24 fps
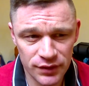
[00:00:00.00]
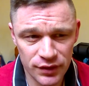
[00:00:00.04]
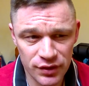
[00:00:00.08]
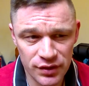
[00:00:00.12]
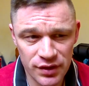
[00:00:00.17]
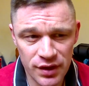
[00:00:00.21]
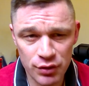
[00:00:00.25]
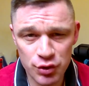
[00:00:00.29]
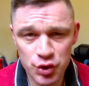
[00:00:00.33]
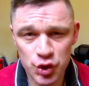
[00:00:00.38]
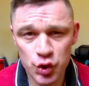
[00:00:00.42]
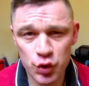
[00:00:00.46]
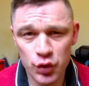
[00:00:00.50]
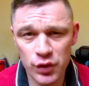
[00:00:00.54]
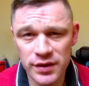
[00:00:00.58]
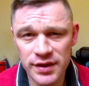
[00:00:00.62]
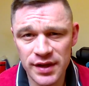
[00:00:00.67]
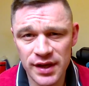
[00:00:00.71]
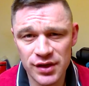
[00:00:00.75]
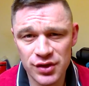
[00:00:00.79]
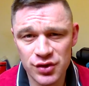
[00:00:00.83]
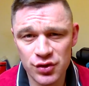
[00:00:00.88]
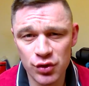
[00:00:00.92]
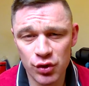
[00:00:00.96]
Now, surely
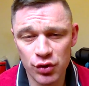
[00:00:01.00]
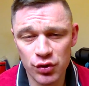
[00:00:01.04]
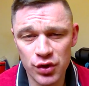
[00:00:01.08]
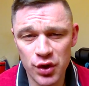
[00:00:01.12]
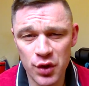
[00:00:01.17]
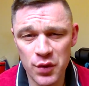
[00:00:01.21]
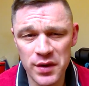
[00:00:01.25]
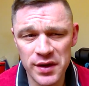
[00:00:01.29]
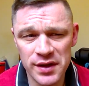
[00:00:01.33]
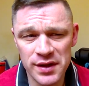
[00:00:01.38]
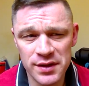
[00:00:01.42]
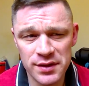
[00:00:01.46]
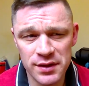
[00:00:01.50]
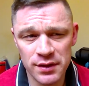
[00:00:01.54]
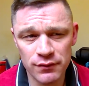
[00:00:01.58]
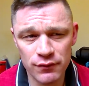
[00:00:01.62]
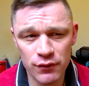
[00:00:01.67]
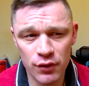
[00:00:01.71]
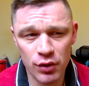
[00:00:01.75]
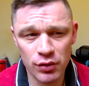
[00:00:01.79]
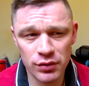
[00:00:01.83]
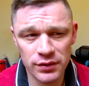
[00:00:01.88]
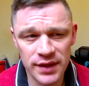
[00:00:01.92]
that's not doing anything wrong.